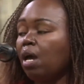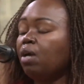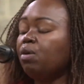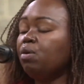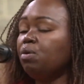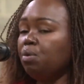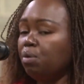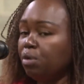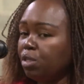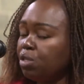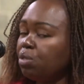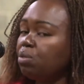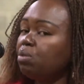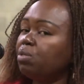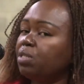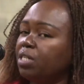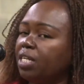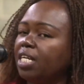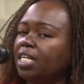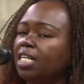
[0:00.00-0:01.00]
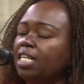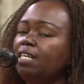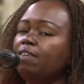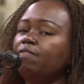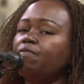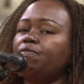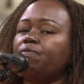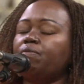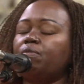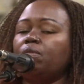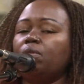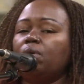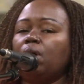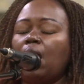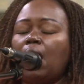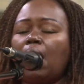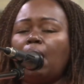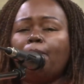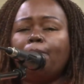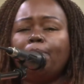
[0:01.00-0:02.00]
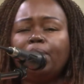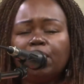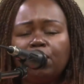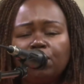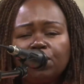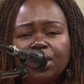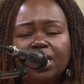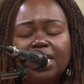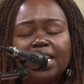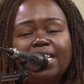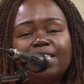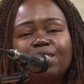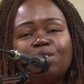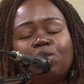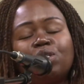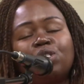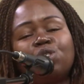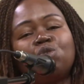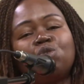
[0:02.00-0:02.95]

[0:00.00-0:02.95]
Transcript: You know, children, if A building is not